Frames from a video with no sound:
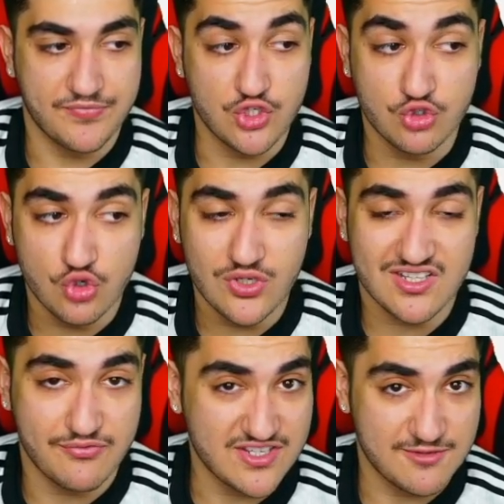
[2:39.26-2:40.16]
You do need
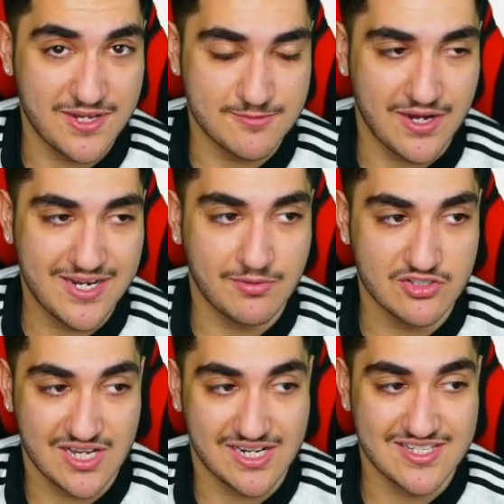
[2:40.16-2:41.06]
defensive players behind him
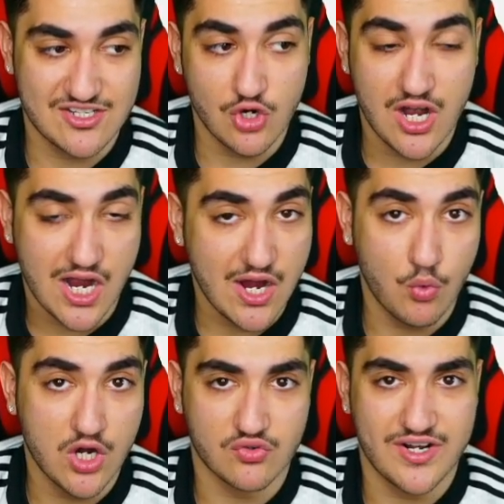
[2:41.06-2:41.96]
because, like I said, he's got a high
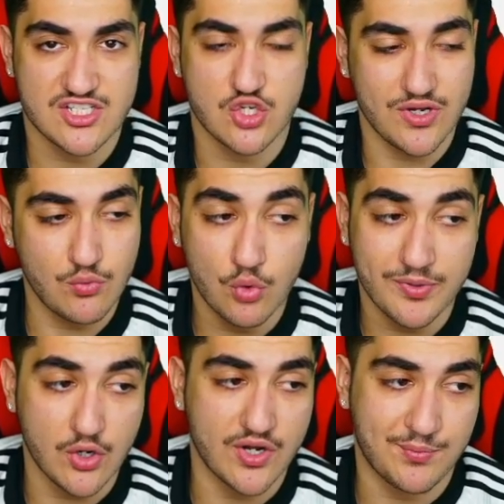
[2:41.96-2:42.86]
work rate, so he will be
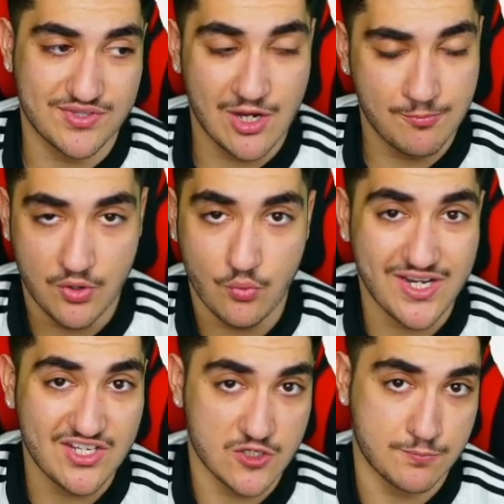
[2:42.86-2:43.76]
going up and down. But when
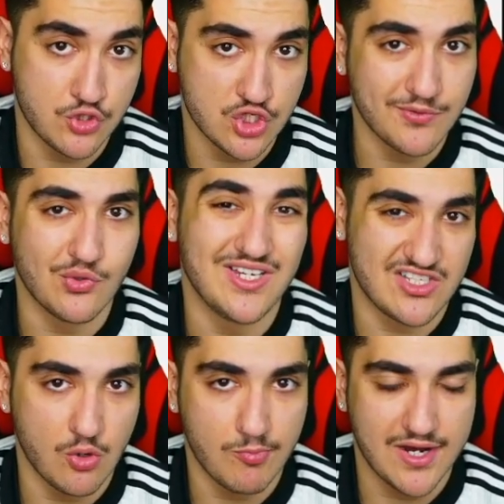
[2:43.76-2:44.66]
he does push up, you'll need
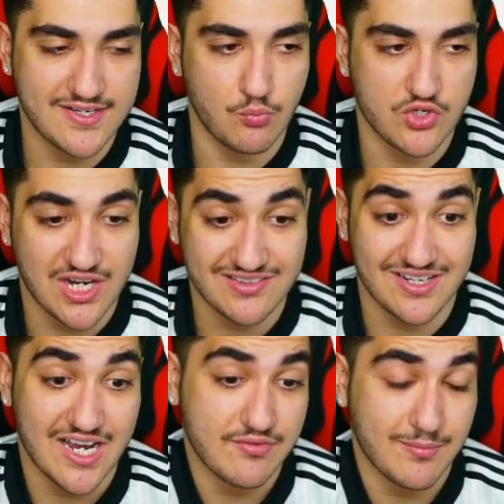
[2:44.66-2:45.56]
someone behind him, which I did
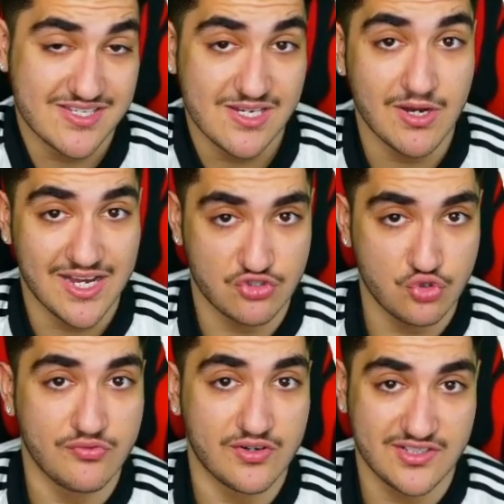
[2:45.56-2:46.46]
have in my team. I had
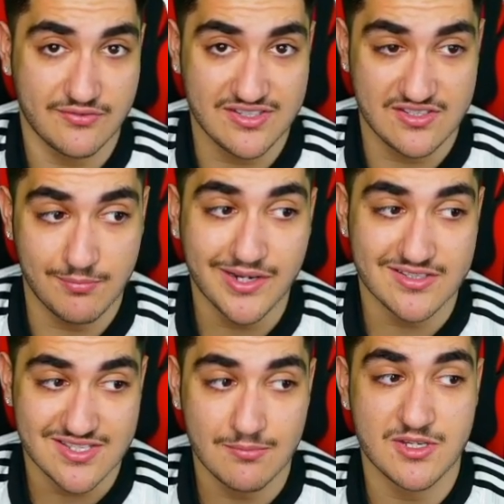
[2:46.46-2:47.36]
2 very
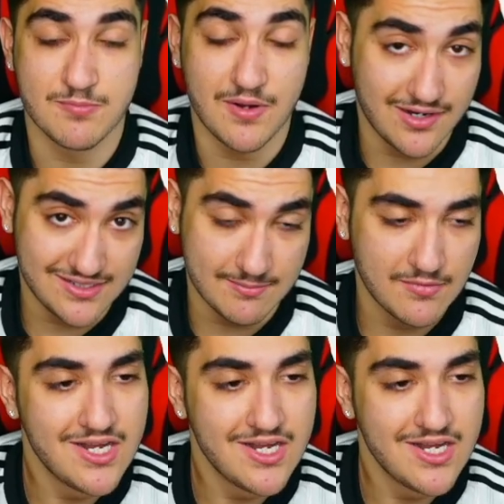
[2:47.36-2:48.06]
defensive-minded centre mids behind him.